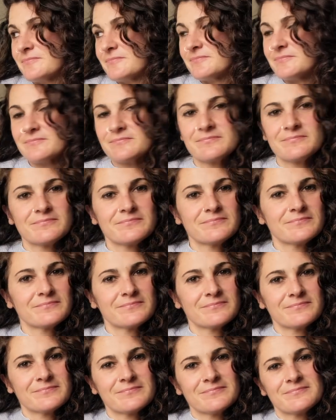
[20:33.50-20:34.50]

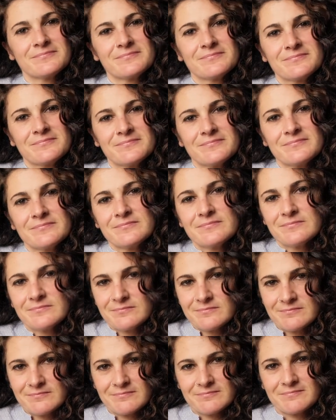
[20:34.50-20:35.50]

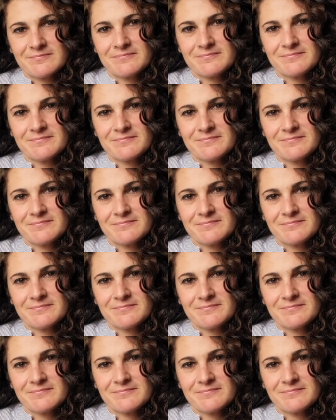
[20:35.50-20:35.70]
[no speech]